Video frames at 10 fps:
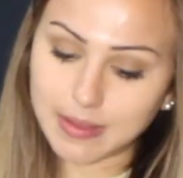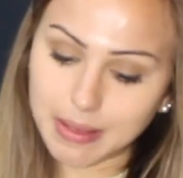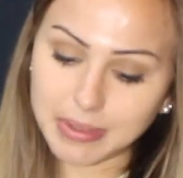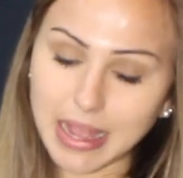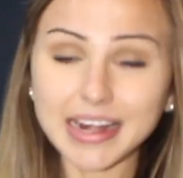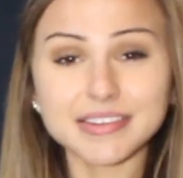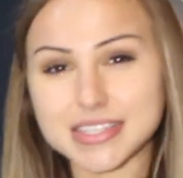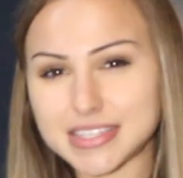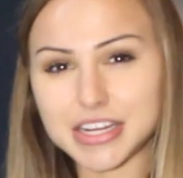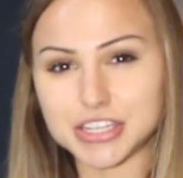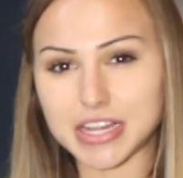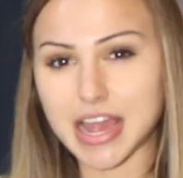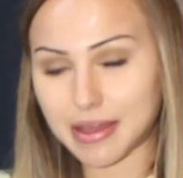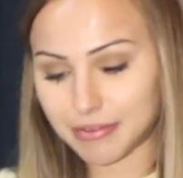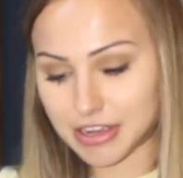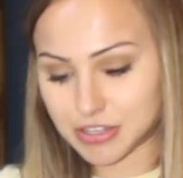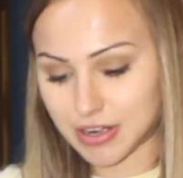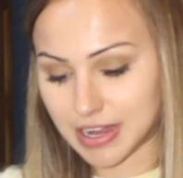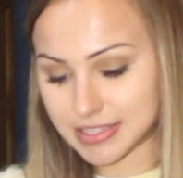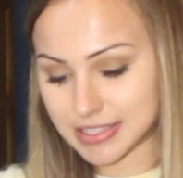I'm kind of stingy at
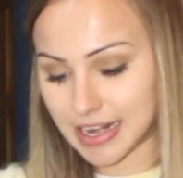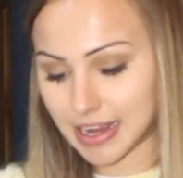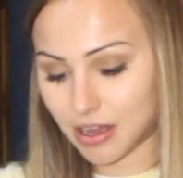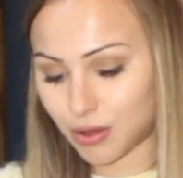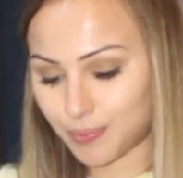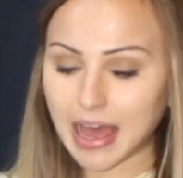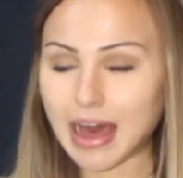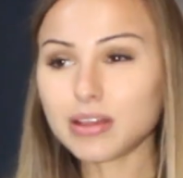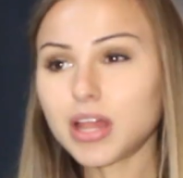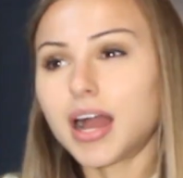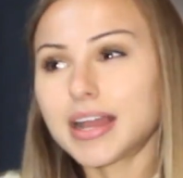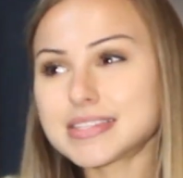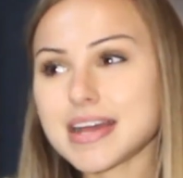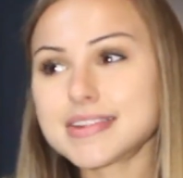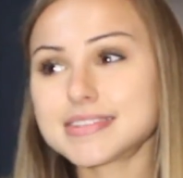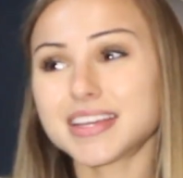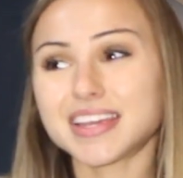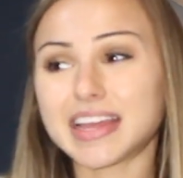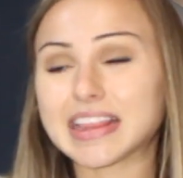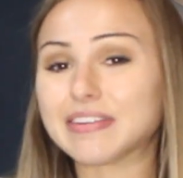restaurants, and I go, "How long is it until
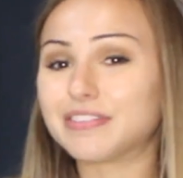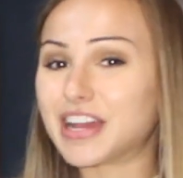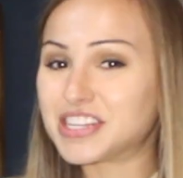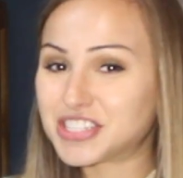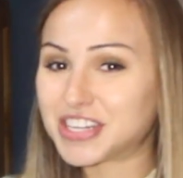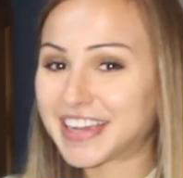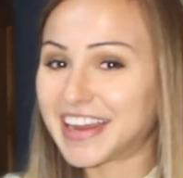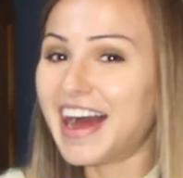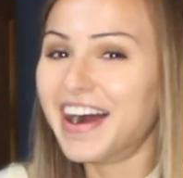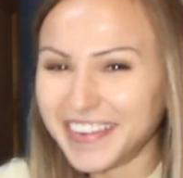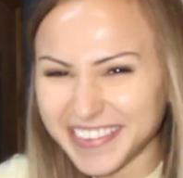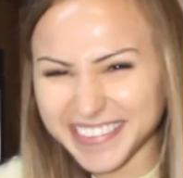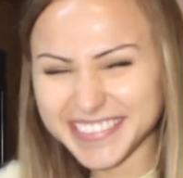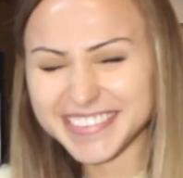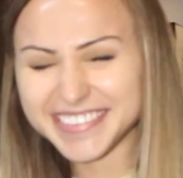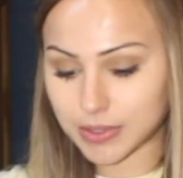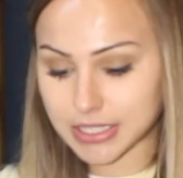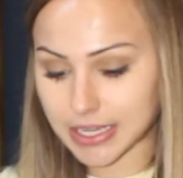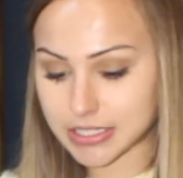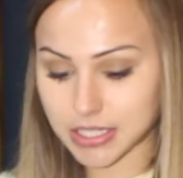you get the fresh chicken out?" Once
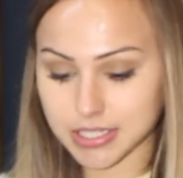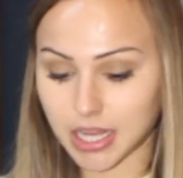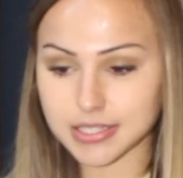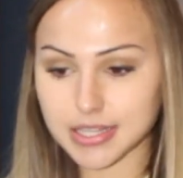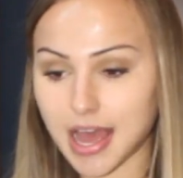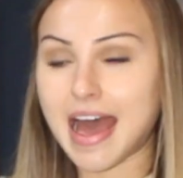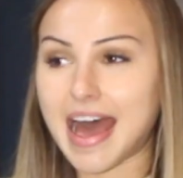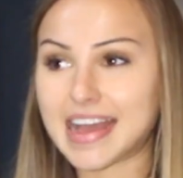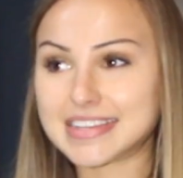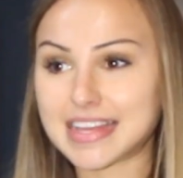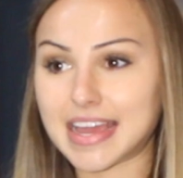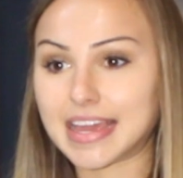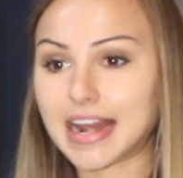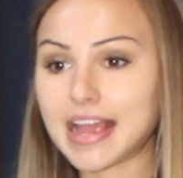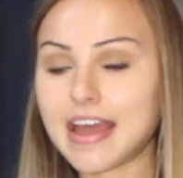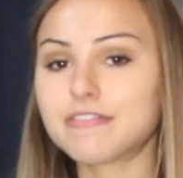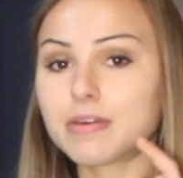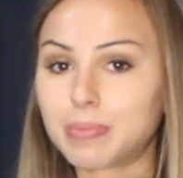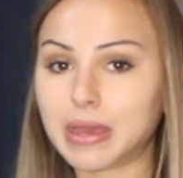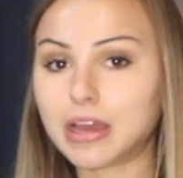I get to the salsa, I say, "Can I have the
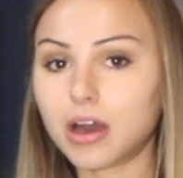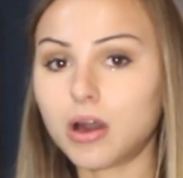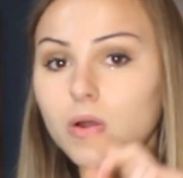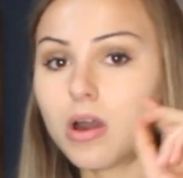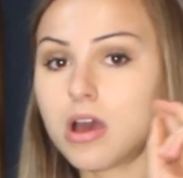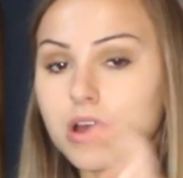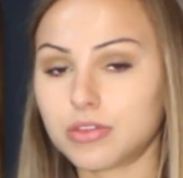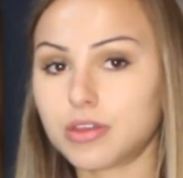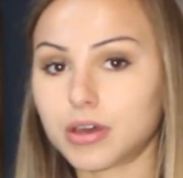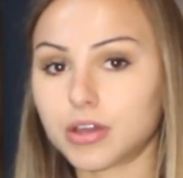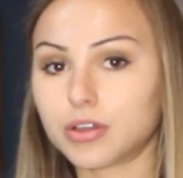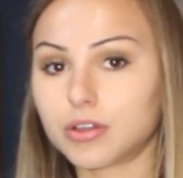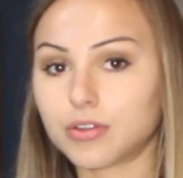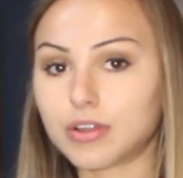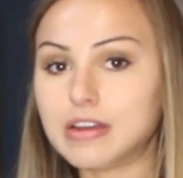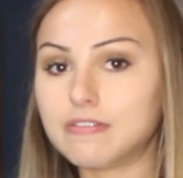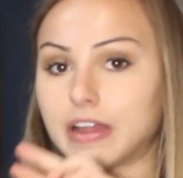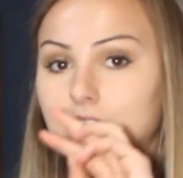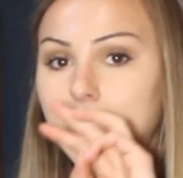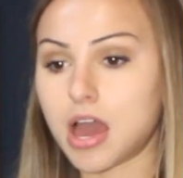pico, the green
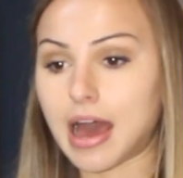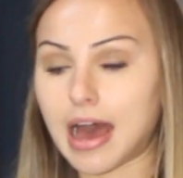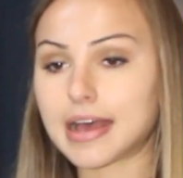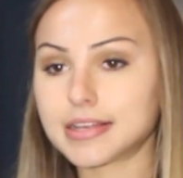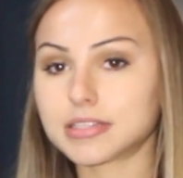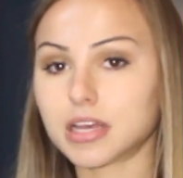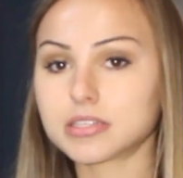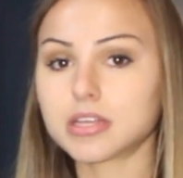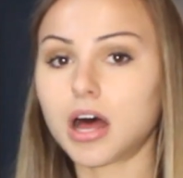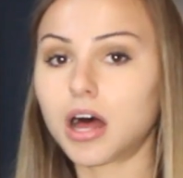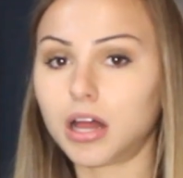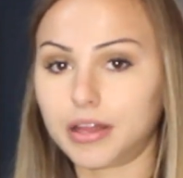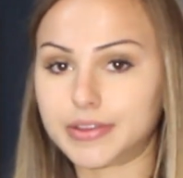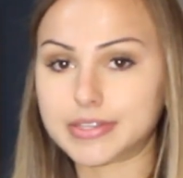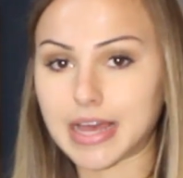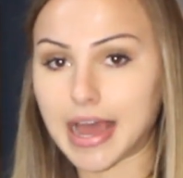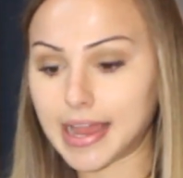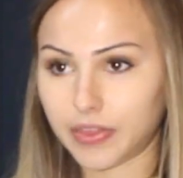verde, hot salsa all on the side?"